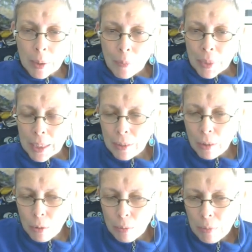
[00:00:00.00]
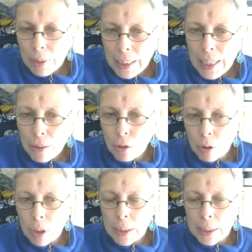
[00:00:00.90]
you know, he has to learn
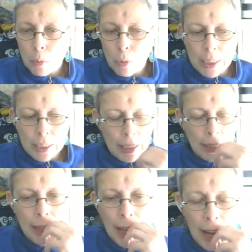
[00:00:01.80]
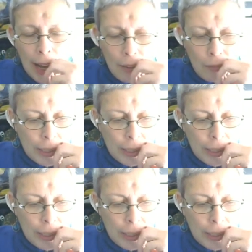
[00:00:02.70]
somewhere. And, and I very